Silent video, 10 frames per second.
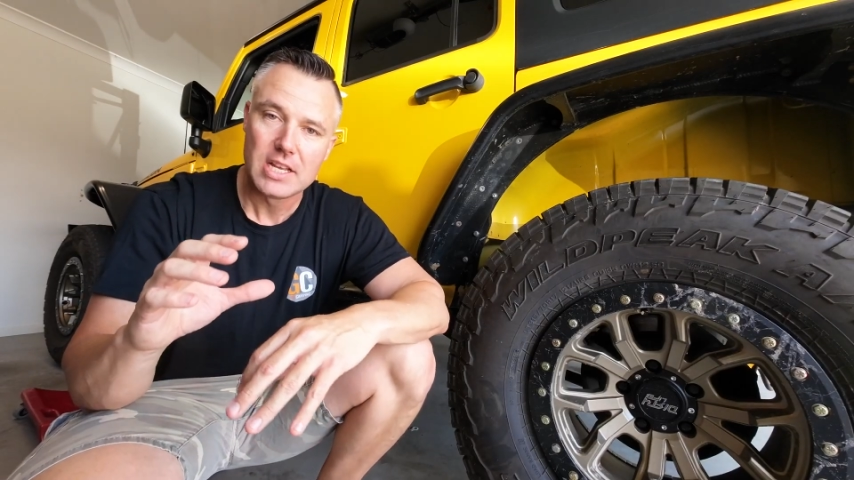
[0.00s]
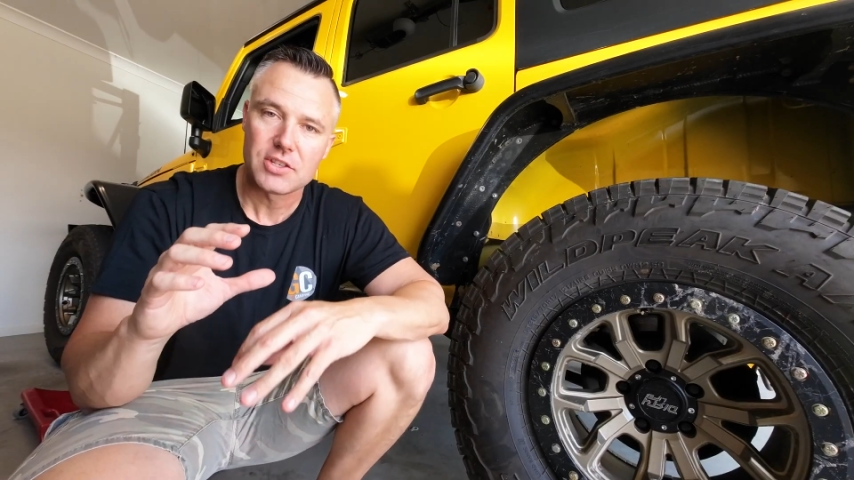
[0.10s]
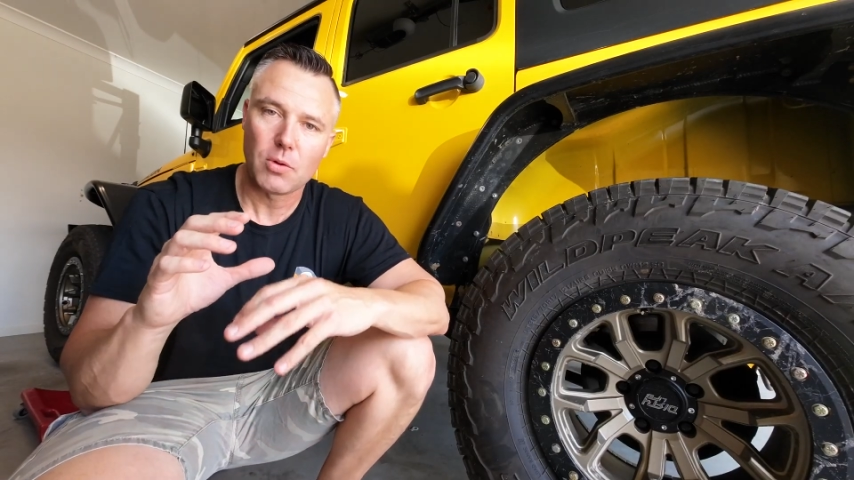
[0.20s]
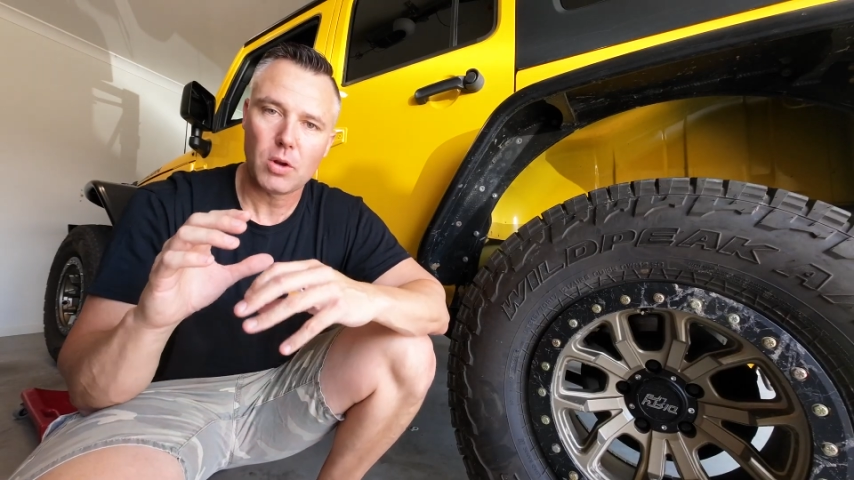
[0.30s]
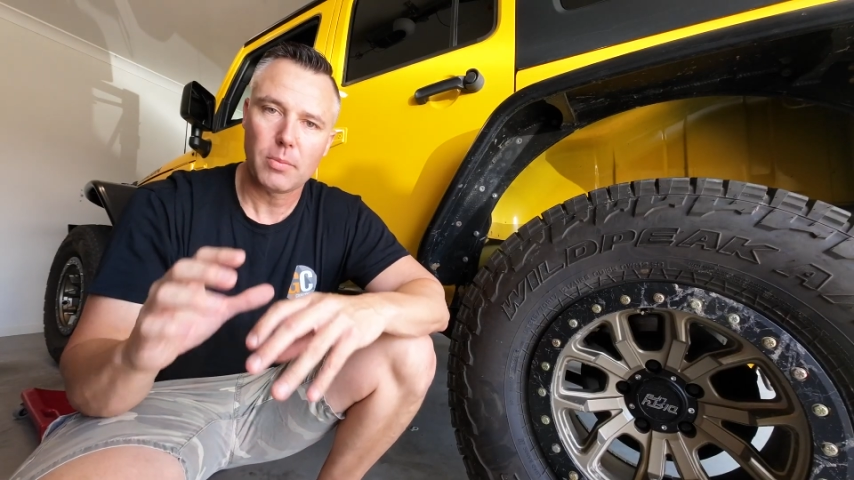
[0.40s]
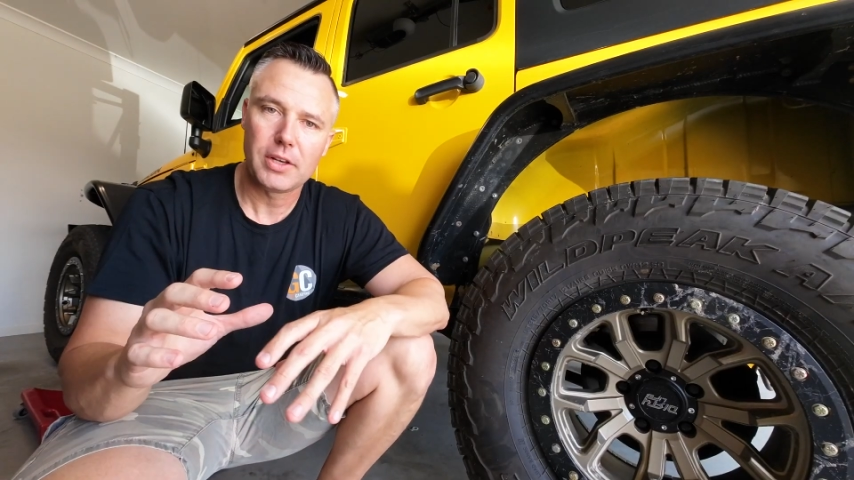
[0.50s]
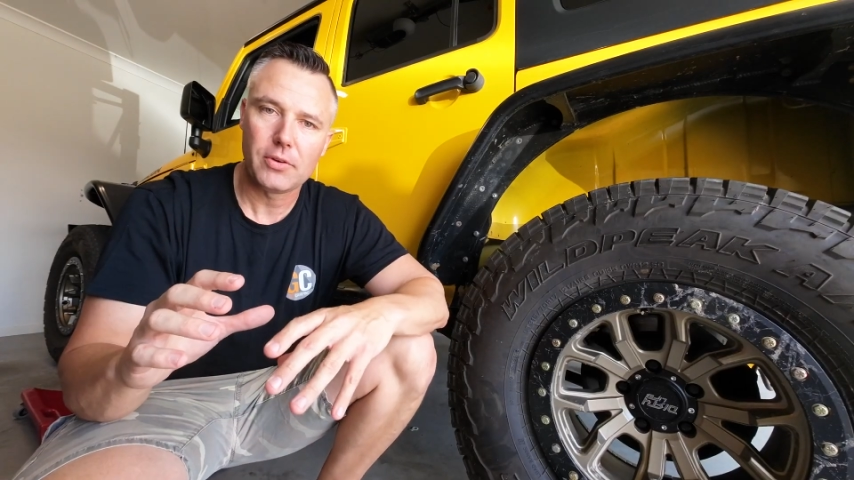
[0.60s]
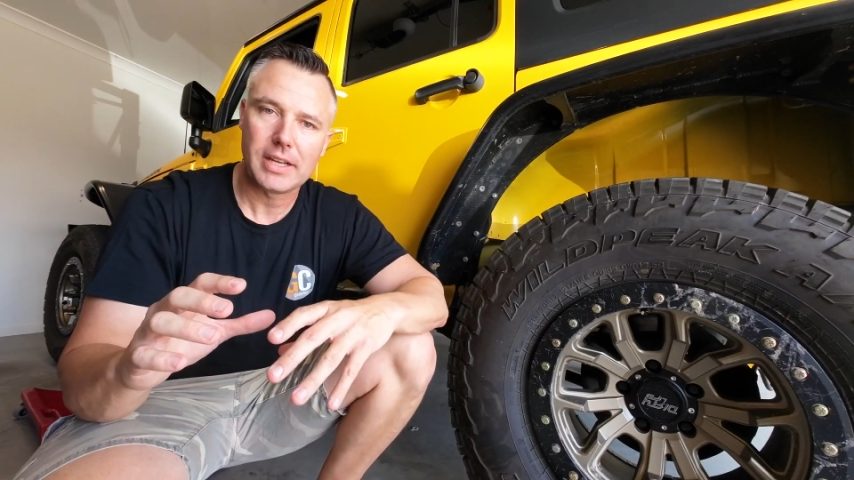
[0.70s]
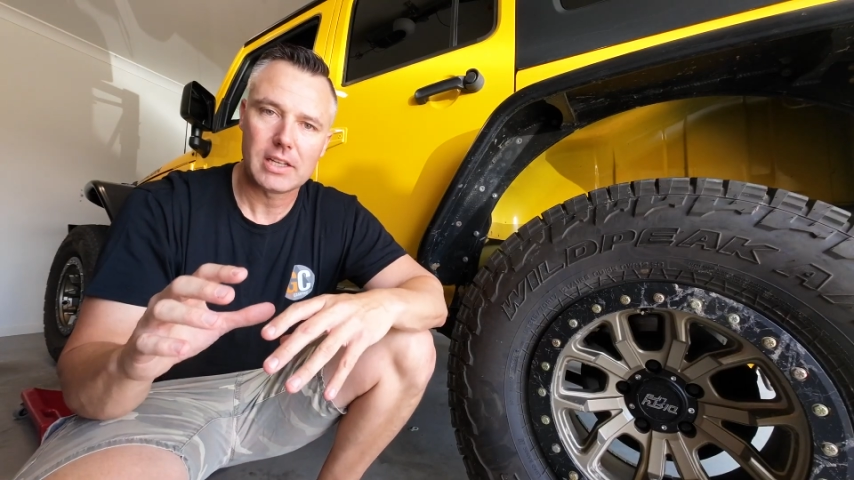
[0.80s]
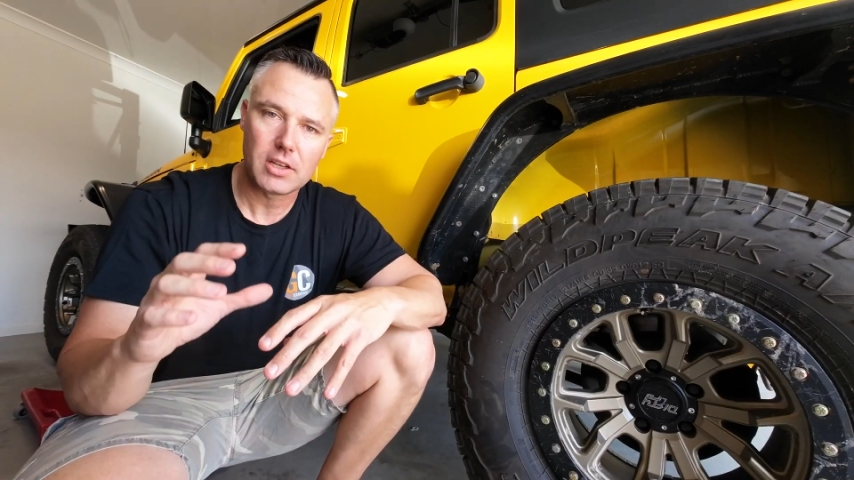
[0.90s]
So what I'll be
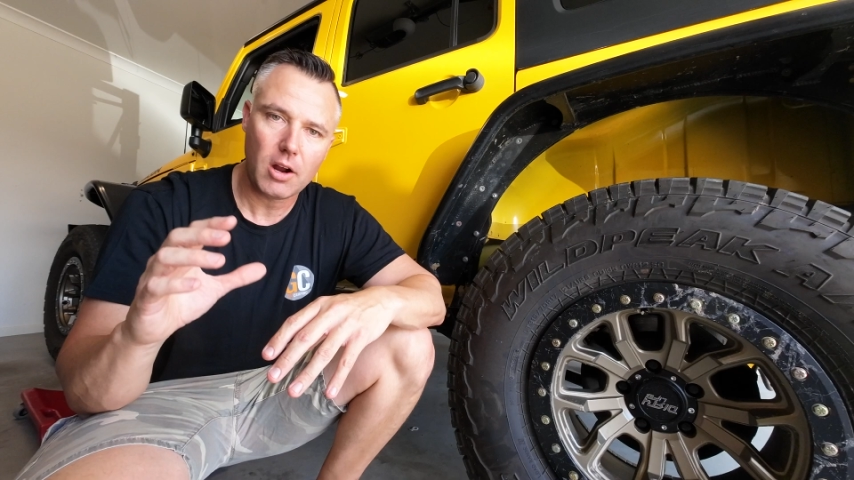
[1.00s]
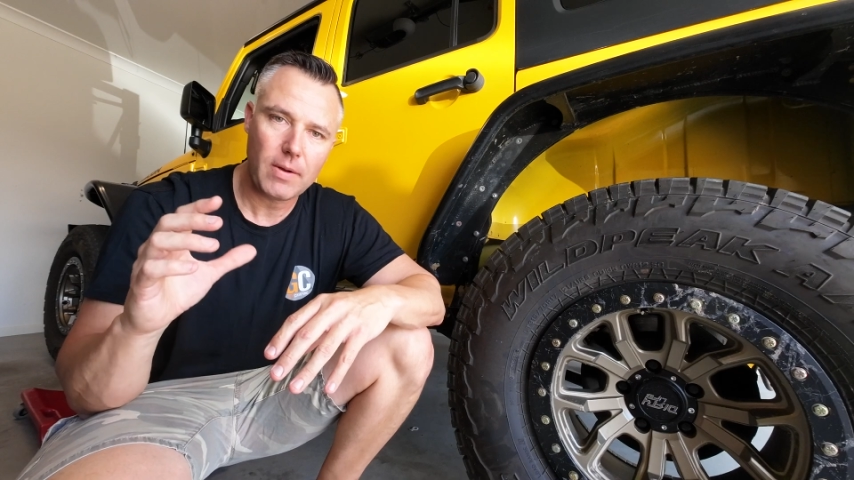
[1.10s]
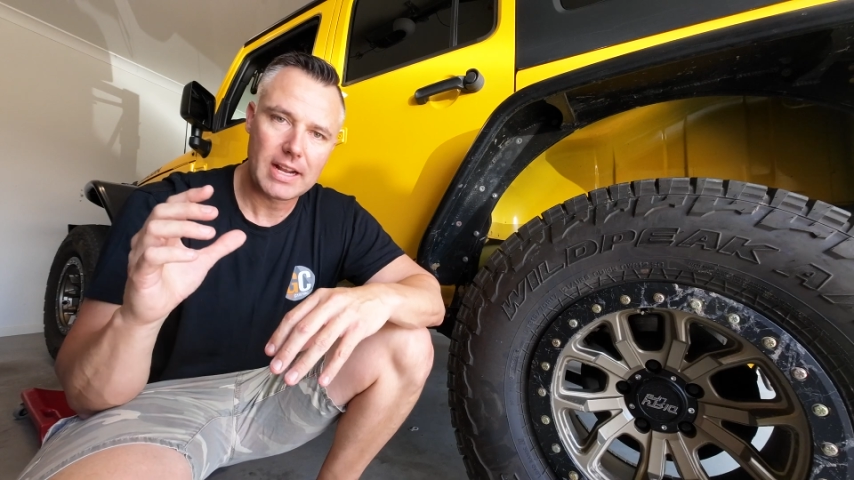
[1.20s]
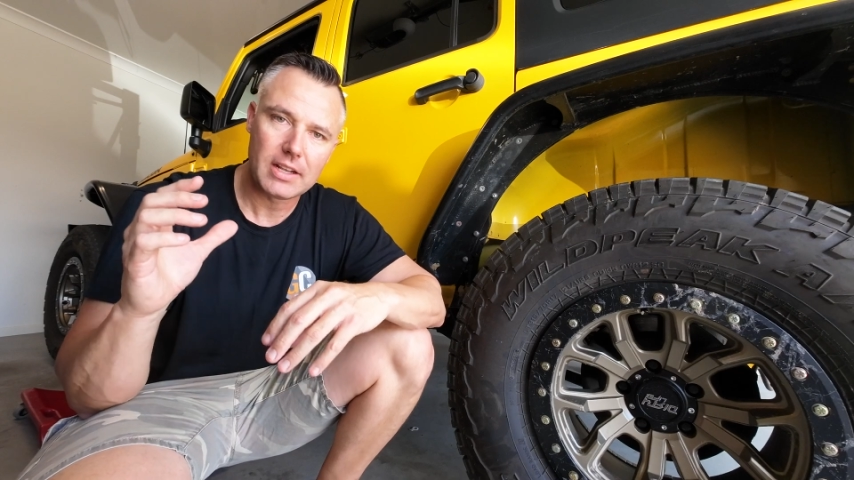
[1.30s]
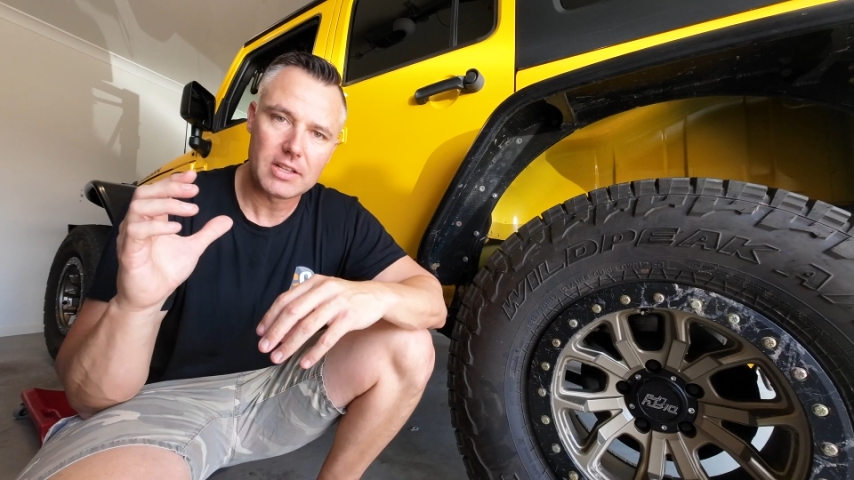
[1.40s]
doing, go around and